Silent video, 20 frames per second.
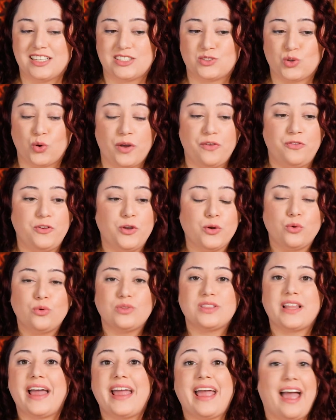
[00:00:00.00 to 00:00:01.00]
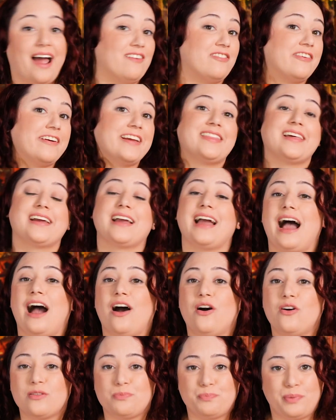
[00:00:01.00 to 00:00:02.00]
So if you lay everything
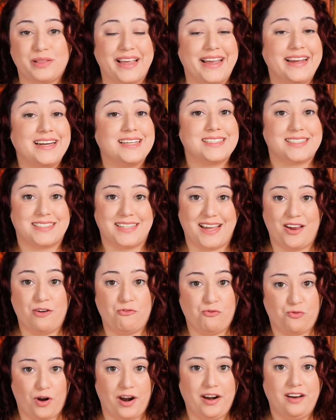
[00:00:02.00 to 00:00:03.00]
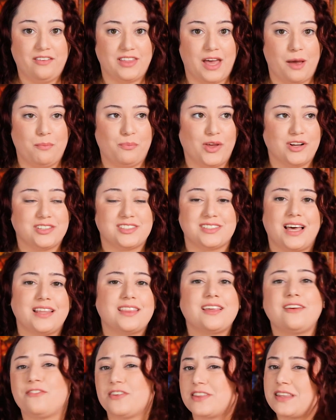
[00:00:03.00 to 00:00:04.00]
out plain as day in front of them, there's
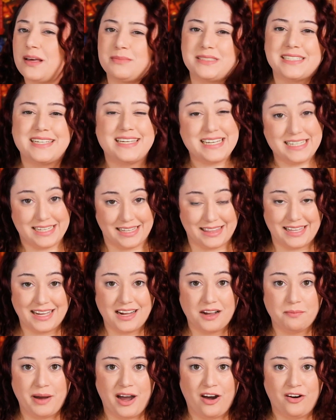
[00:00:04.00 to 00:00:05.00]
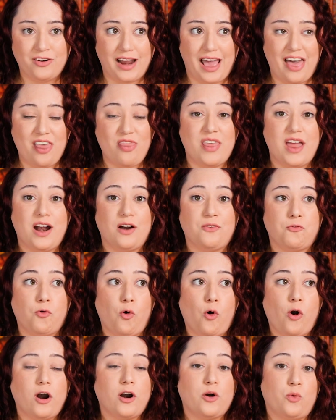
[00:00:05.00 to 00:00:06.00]
nothing for them to need to think about, and
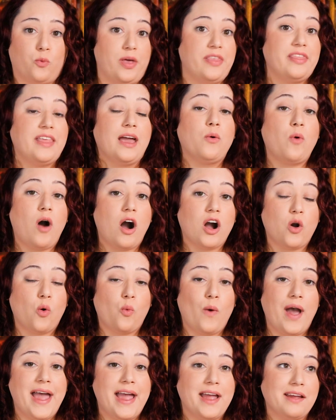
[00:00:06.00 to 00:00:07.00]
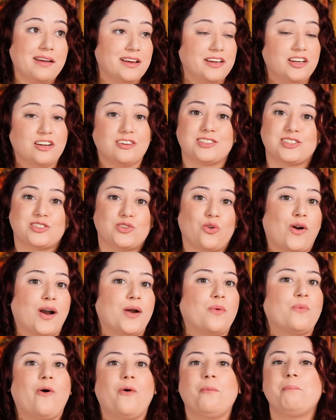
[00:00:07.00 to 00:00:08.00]
therefore, when they walk away, your
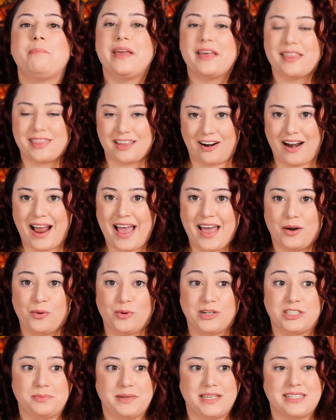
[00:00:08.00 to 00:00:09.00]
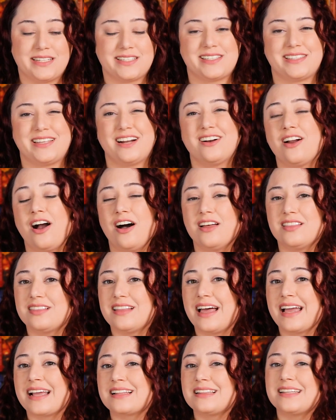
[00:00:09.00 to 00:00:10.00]
story won't be in their head, which means they're
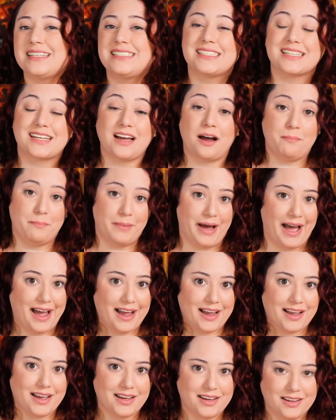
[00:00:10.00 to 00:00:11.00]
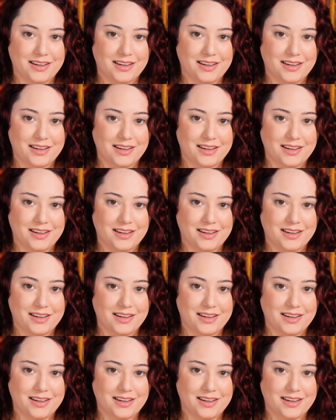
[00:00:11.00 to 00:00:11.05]
unlikely to come back